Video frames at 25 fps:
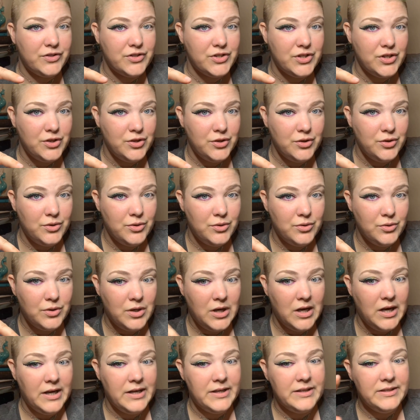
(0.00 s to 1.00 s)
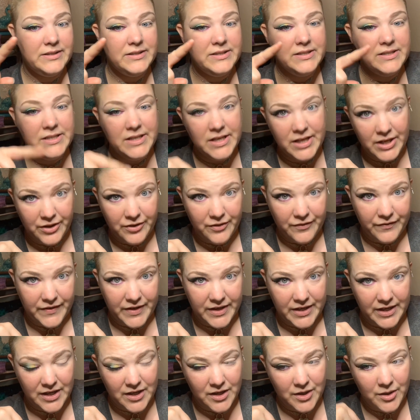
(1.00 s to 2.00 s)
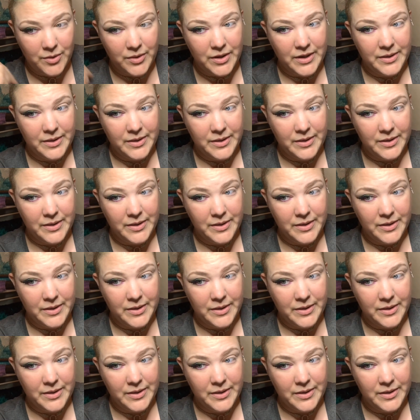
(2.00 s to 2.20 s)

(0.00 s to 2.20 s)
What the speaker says: to another video.